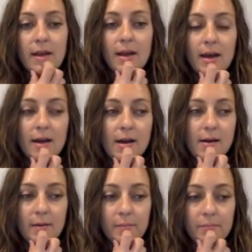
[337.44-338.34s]

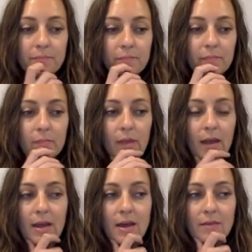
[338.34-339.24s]
I
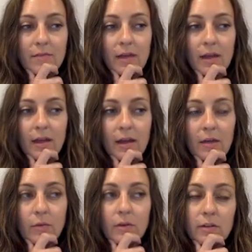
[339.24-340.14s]

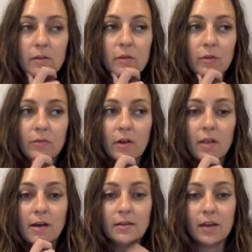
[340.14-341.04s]
worked at a school for a
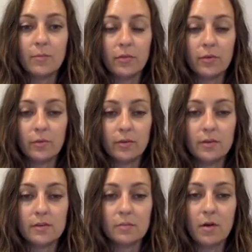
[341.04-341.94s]
long time with a really
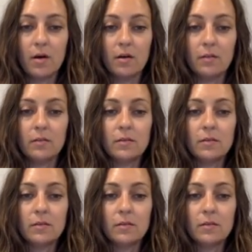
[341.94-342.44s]
small